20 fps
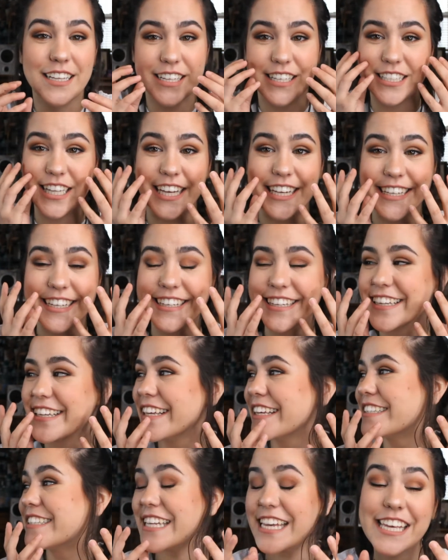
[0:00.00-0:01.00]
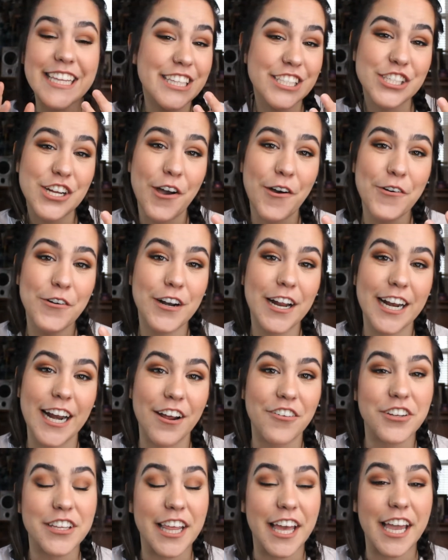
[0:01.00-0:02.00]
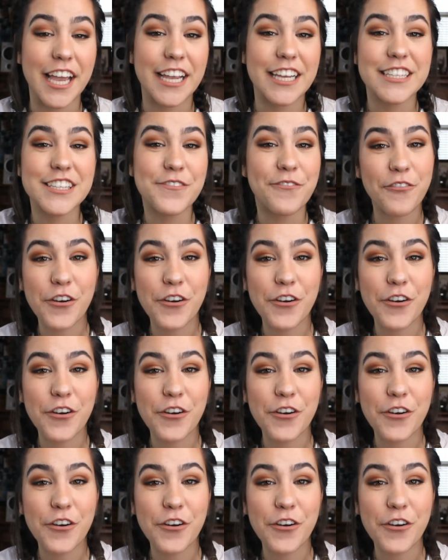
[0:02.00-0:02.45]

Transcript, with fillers: like teeth shown and everything.